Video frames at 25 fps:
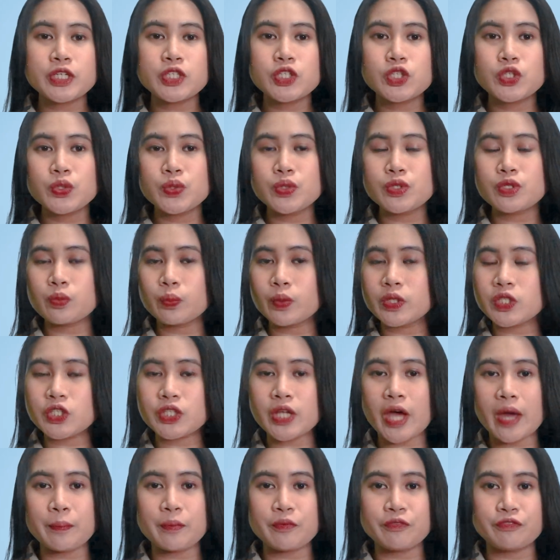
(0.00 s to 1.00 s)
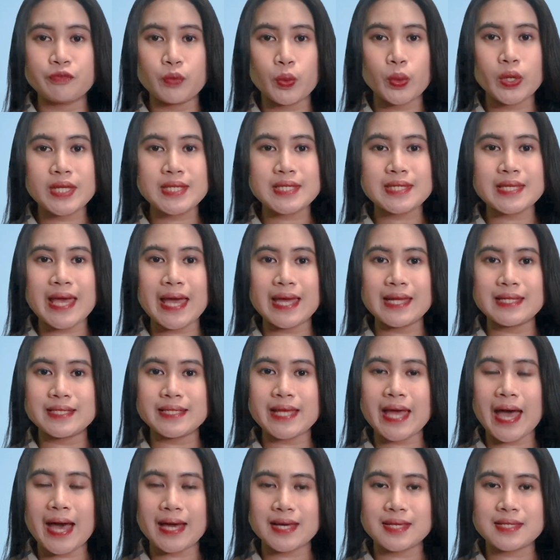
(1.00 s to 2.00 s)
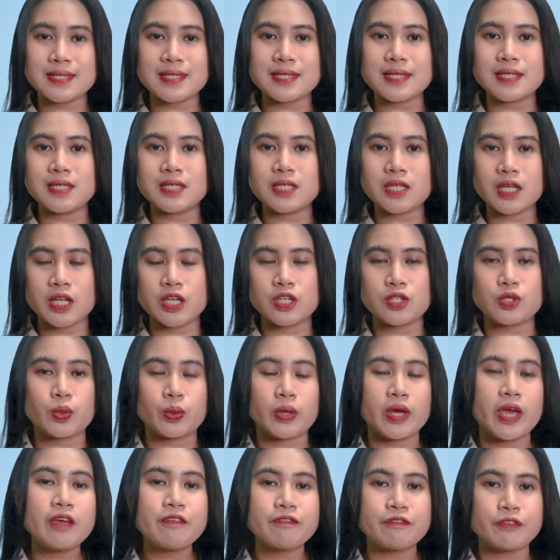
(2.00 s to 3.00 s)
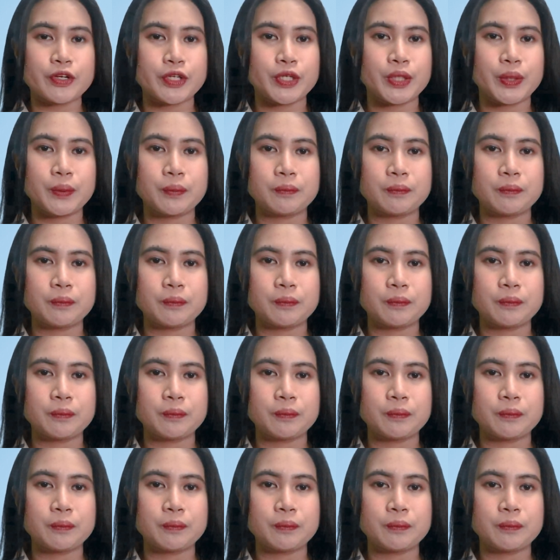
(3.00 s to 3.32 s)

can choose which type of voice and accent is okay for you.